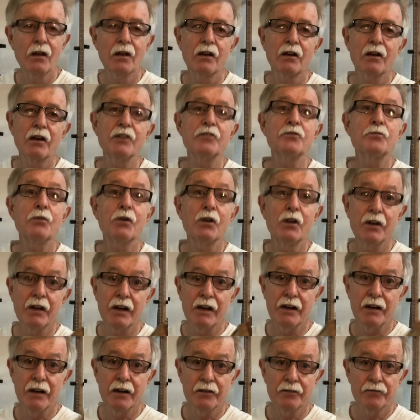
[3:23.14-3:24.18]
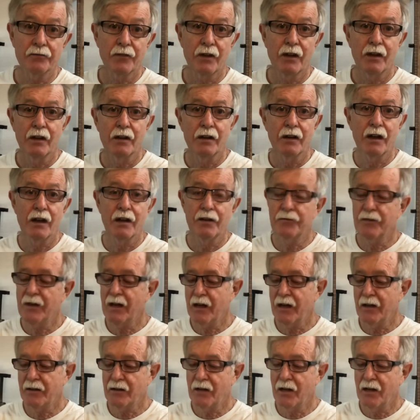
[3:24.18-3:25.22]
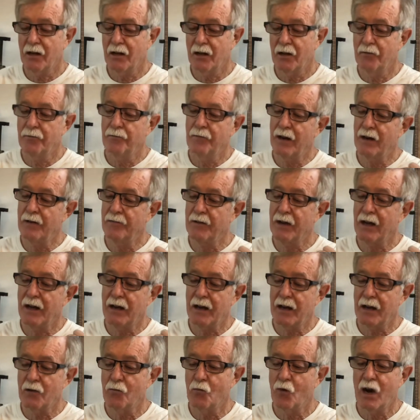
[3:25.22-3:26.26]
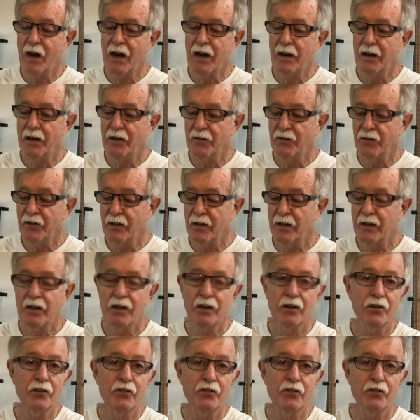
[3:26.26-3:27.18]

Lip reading: Let's plug it in. Now I've got a wireless in here.